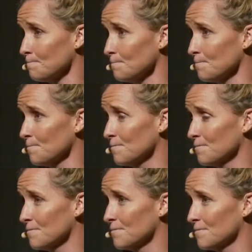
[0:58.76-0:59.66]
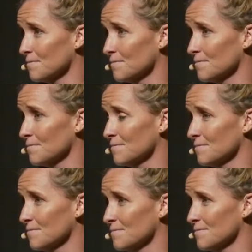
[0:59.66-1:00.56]

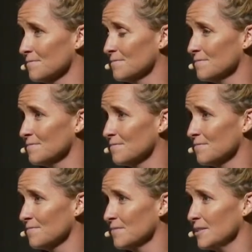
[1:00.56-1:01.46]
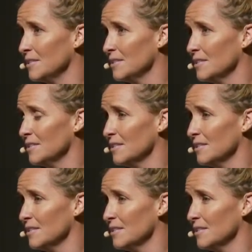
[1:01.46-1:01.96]
(no one is talking)